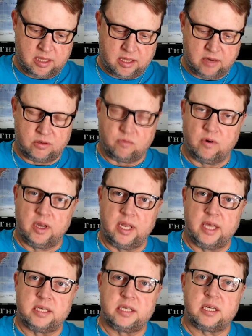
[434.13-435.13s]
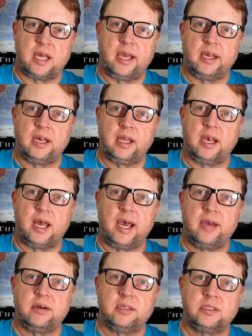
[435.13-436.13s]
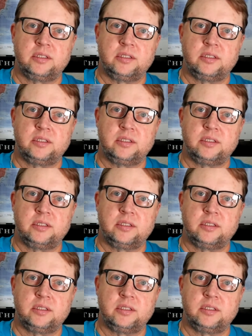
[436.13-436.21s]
There's one that's slightly lighter